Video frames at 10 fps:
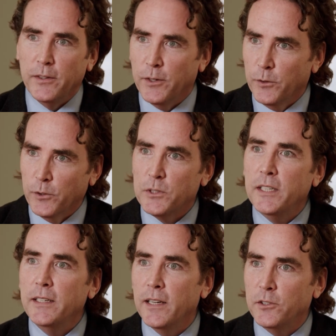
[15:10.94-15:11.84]
you know, their
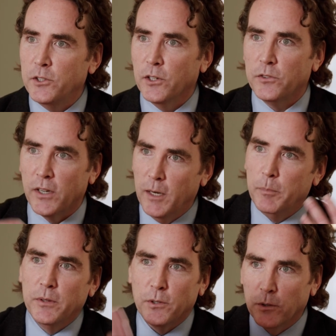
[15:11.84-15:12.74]
teenage years
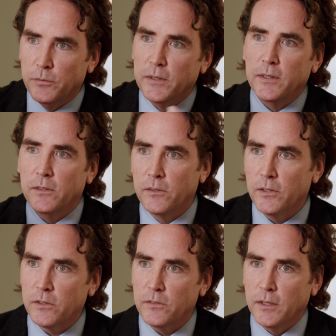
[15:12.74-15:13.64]
up into their 50s
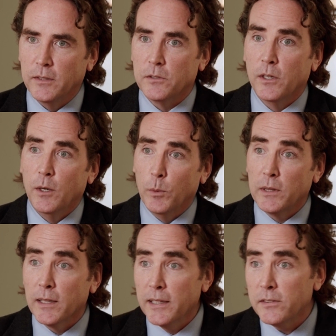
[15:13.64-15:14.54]
and 60s
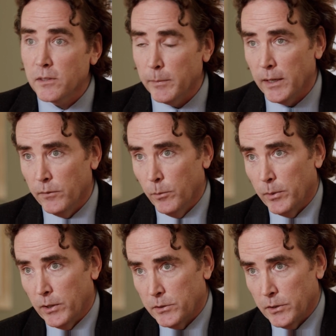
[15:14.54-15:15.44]
with the least amount of
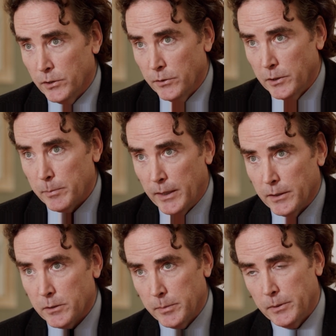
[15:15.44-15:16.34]
open heart surgeries
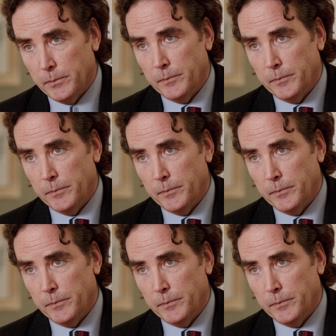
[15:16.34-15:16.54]
possible.